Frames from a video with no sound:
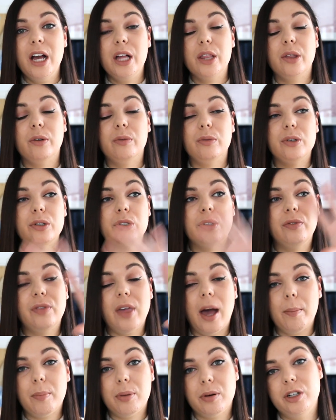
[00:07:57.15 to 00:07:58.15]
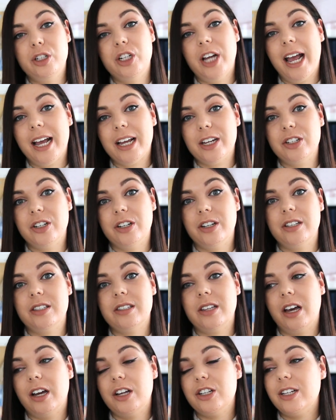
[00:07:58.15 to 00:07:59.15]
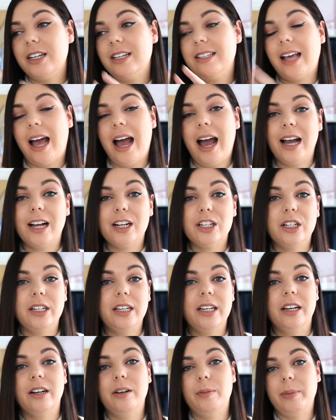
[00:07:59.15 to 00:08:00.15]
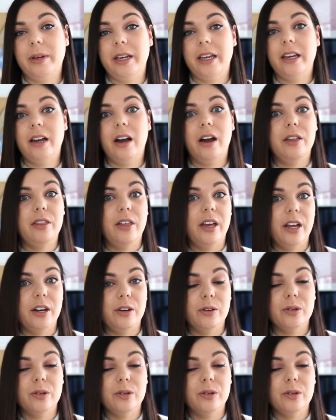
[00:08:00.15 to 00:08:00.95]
the root of that projection as such, is actually going to be either in